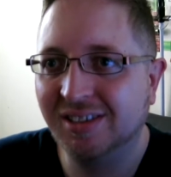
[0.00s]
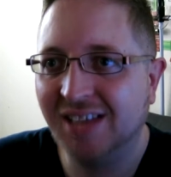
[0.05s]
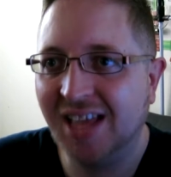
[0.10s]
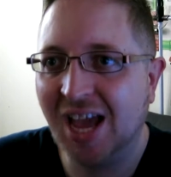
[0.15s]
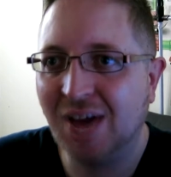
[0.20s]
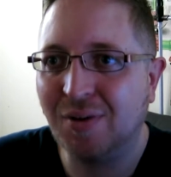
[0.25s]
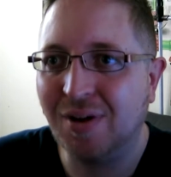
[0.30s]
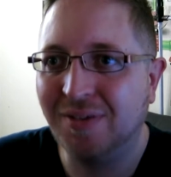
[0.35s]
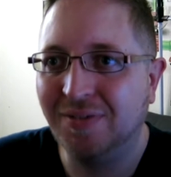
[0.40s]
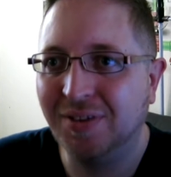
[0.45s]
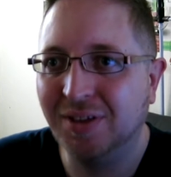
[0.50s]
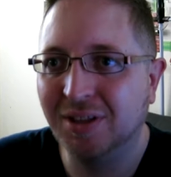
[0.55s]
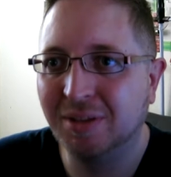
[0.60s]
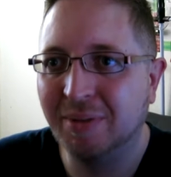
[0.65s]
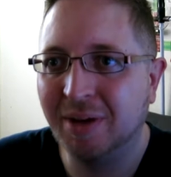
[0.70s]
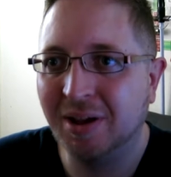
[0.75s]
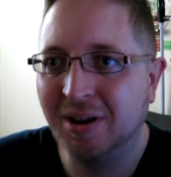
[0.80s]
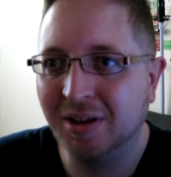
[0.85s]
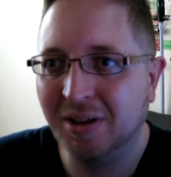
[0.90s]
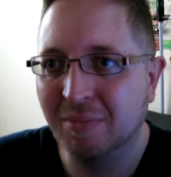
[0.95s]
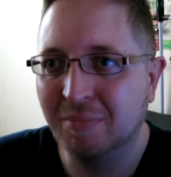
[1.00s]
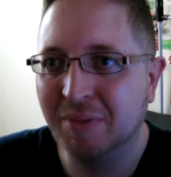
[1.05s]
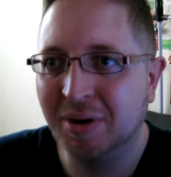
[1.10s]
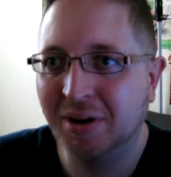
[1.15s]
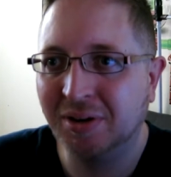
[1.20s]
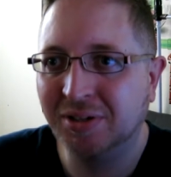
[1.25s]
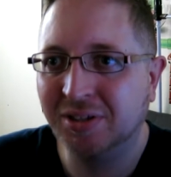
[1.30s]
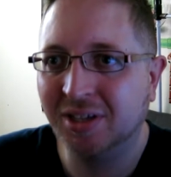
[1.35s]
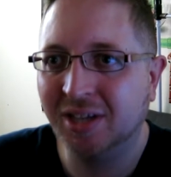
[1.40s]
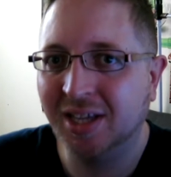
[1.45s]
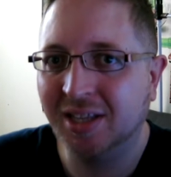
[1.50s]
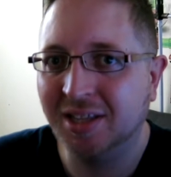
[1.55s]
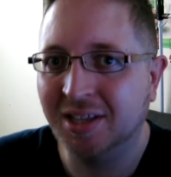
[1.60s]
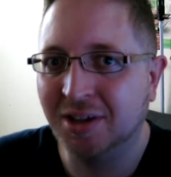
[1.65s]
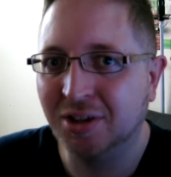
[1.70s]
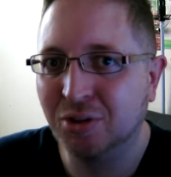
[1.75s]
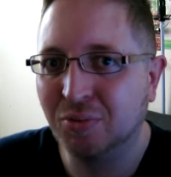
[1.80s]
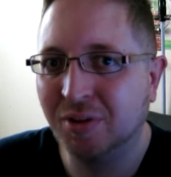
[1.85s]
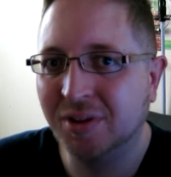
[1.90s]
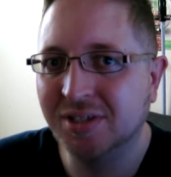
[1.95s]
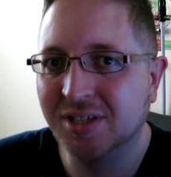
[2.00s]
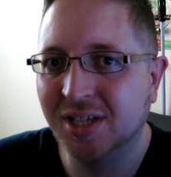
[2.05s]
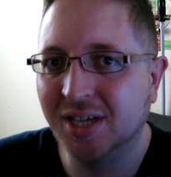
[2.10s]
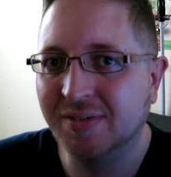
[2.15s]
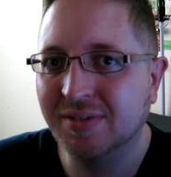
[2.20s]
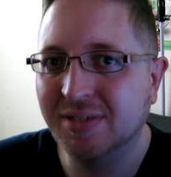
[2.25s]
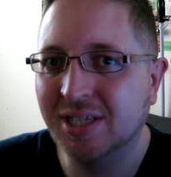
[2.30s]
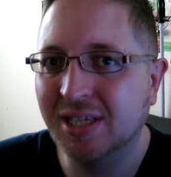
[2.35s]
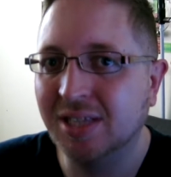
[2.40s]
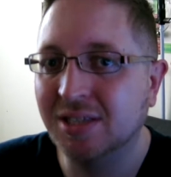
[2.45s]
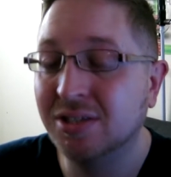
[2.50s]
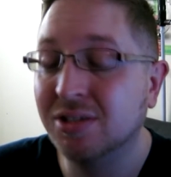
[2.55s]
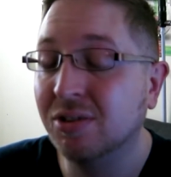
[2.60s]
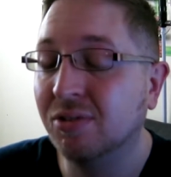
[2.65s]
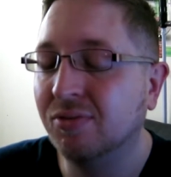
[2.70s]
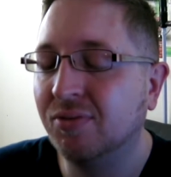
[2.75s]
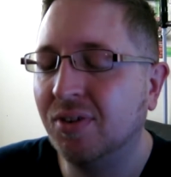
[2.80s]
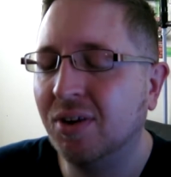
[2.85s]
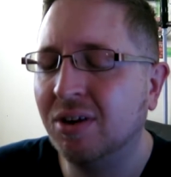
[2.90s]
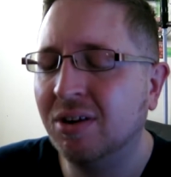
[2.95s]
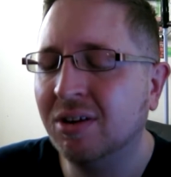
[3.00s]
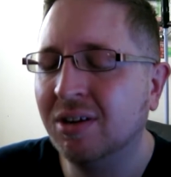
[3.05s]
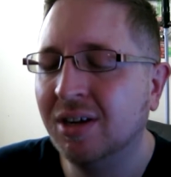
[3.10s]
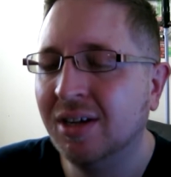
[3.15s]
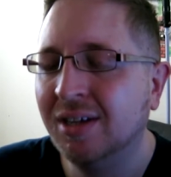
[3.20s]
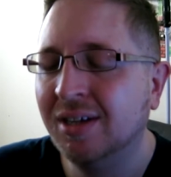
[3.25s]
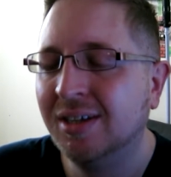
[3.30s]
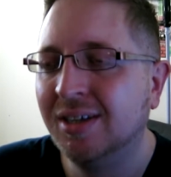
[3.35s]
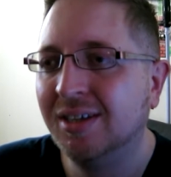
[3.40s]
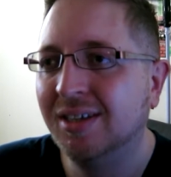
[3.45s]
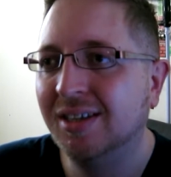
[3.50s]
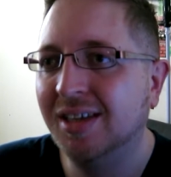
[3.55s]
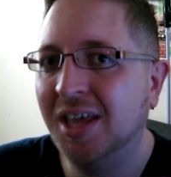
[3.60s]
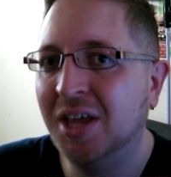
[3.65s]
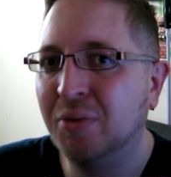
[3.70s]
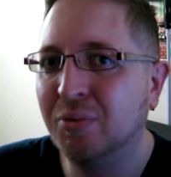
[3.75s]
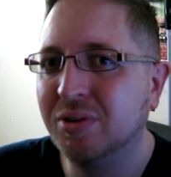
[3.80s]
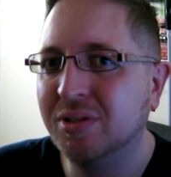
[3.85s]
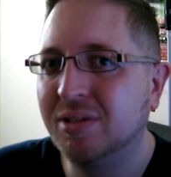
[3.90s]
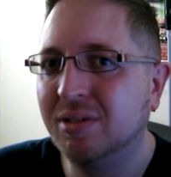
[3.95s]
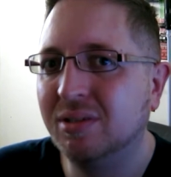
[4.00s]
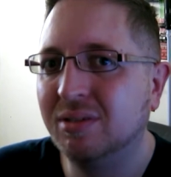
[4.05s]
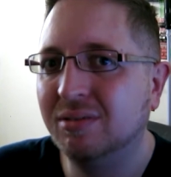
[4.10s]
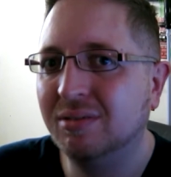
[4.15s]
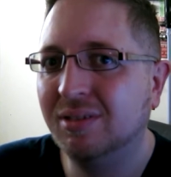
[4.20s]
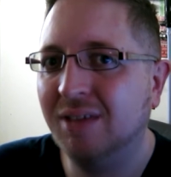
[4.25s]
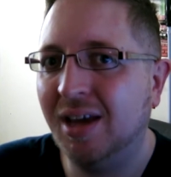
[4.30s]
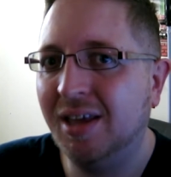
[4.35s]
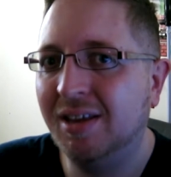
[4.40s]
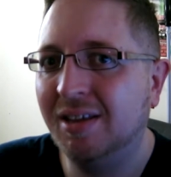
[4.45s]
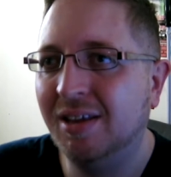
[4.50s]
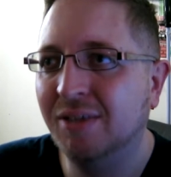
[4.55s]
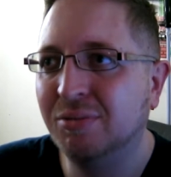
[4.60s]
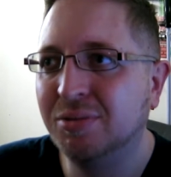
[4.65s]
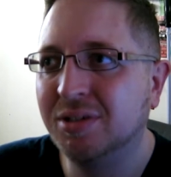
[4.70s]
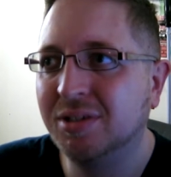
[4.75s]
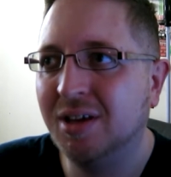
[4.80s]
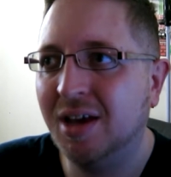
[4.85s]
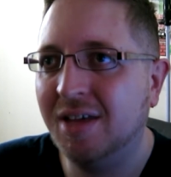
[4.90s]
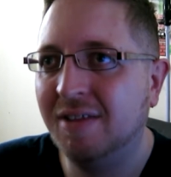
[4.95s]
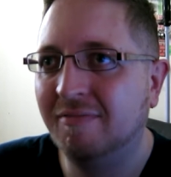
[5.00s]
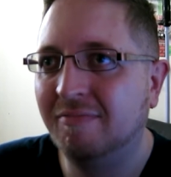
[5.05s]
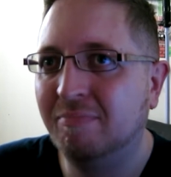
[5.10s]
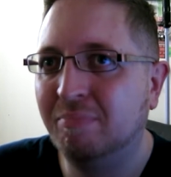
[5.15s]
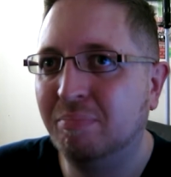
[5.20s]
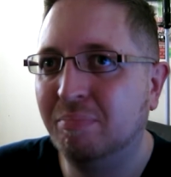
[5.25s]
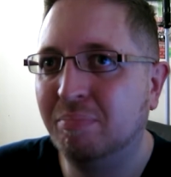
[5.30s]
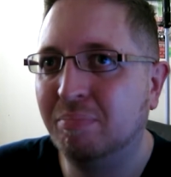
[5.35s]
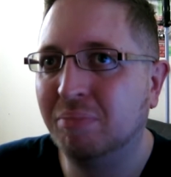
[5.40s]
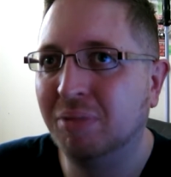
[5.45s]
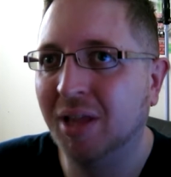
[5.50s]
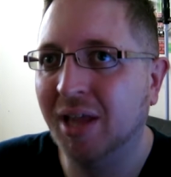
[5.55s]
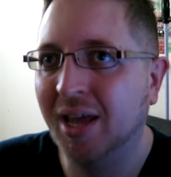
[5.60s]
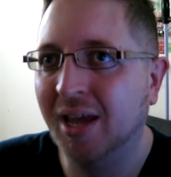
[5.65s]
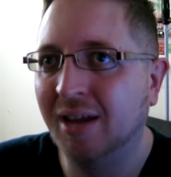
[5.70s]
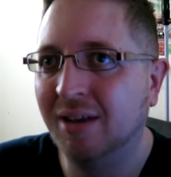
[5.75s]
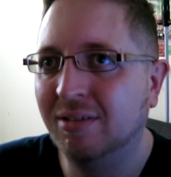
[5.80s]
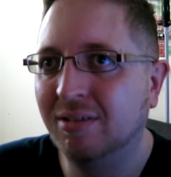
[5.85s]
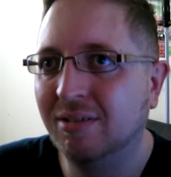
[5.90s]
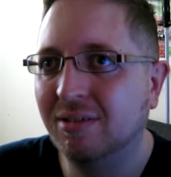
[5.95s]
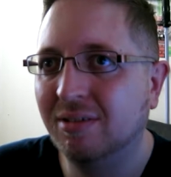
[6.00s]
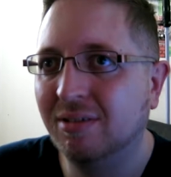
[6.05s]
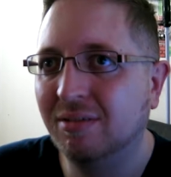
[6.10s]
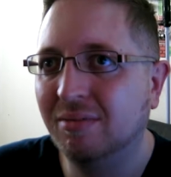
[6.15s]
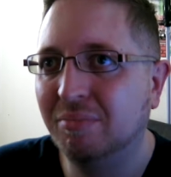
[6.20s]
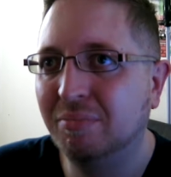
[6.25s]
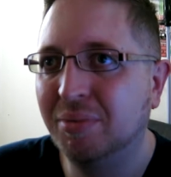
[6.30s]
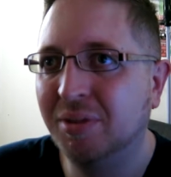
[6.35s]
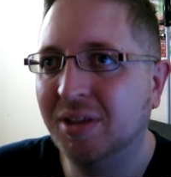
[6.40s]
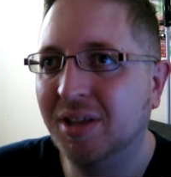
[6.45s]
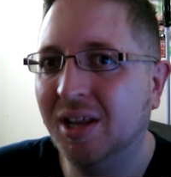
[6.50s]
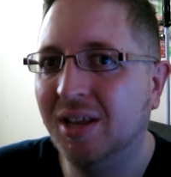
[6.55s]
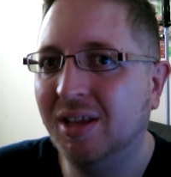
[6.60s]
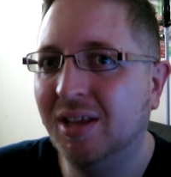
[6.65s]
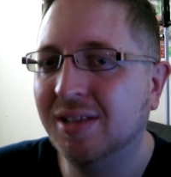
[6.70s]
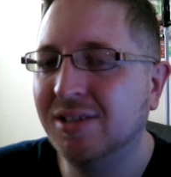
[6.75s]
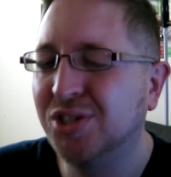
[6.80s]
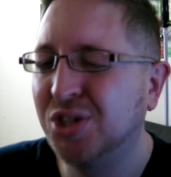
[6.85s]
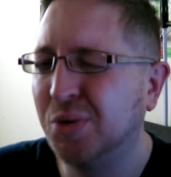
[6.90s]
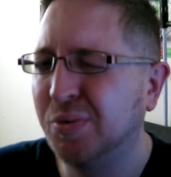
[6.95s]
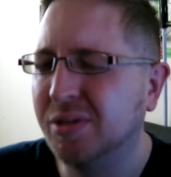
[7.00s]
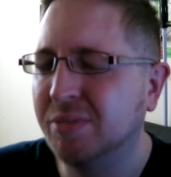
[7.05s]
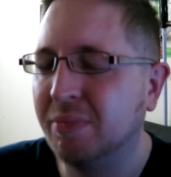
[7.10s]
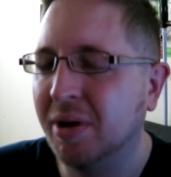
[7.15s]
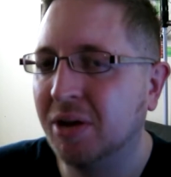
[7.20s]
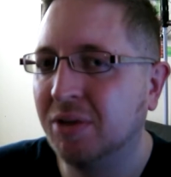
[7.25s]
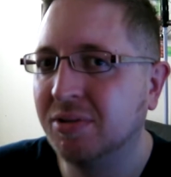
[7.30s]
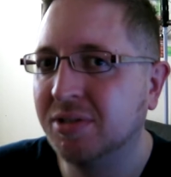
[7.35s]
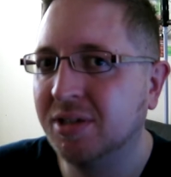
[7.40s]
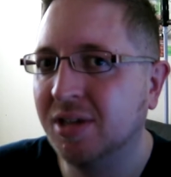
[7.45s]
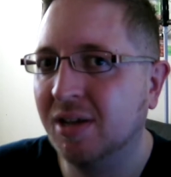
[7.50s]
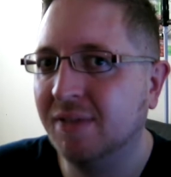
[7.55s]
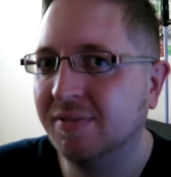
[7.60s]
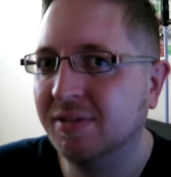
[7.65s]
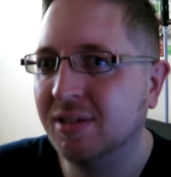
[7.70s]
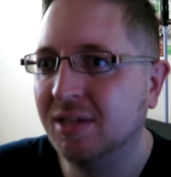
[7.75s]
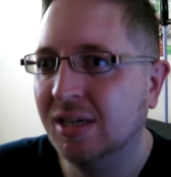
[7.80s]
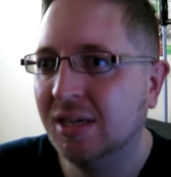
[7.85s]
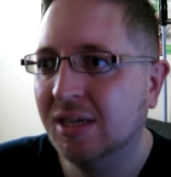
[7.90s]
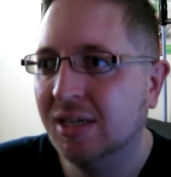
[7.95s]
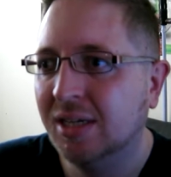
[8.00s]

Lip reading: how I feel about it compared to like the other ones that I've seen so far, it was kind of bland. But then again, so was Microsoft's.